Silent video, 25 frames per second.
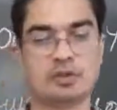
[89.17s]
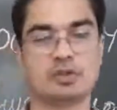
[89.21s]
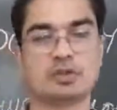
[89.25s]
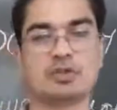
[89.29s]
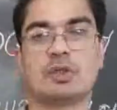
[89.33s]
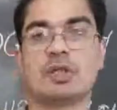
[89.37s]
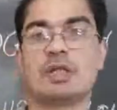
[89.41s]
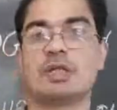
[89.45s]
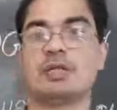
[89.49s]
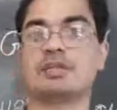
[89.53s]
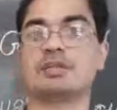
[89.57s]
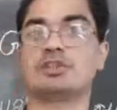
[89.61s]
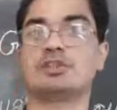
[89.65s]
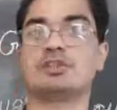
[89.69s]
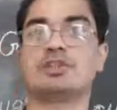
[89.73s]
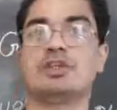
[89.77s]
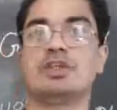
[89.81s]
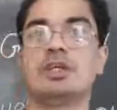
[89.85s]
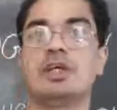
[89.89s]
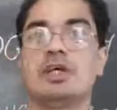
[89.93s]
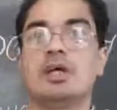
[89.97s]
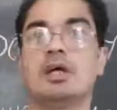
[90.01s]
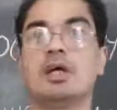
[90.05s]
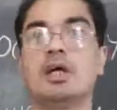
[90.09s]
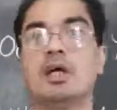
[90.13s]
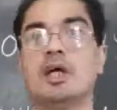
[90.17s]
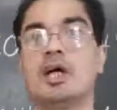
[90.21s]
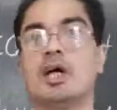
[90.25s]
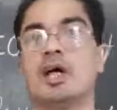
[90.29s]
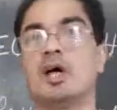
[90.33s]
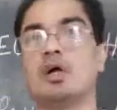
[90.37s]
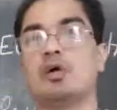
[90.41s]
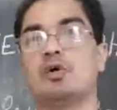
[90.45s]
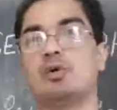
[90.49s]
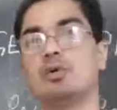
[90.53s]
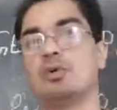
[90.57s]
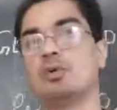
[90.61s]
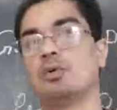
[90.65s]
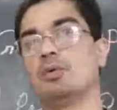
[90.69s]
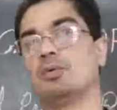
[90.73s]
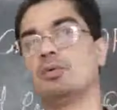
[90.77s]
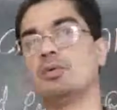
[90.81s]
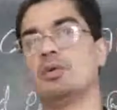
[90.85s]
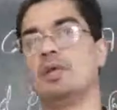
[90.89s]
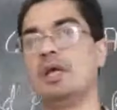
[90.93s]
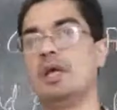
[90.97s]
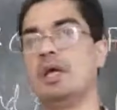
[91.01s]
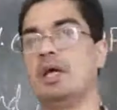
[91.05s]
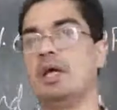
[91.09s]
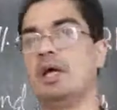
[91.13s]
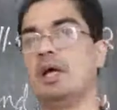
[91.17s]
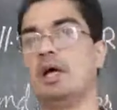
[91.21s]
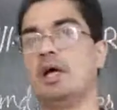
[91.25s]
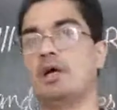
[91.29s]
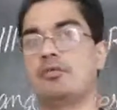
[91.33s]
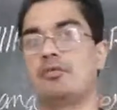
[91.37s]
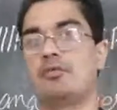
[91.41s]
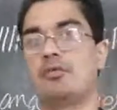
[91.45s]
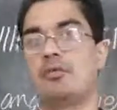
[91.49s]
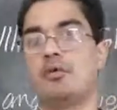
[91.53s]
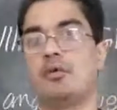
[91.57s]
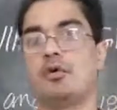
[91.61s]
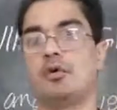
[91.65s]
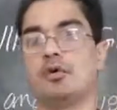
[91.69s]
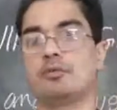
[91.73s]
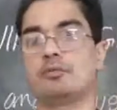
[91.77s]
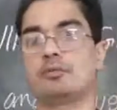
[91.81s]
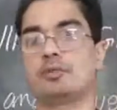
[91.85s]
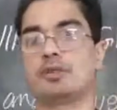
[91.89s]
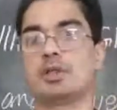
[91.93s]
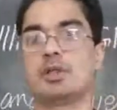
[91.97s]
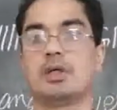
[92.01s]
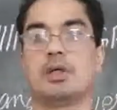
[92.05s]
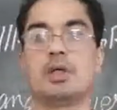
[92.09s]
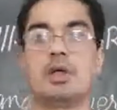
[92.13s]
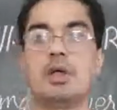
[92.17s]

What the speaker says: So let us see how they are formed,